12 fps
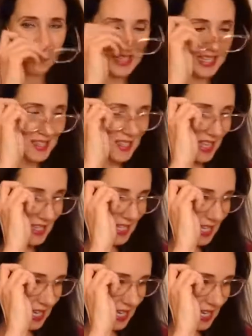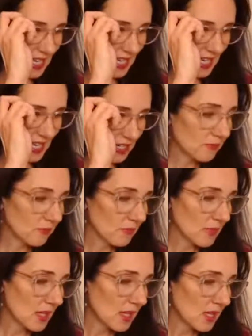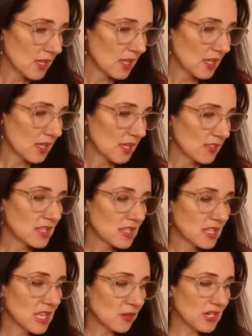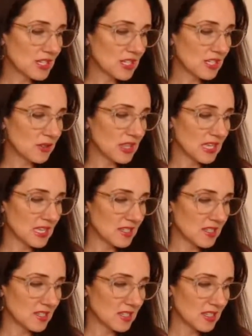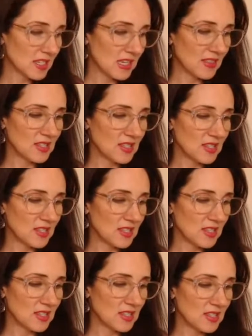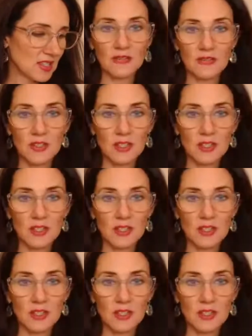It says here, the secret to this, and this is to have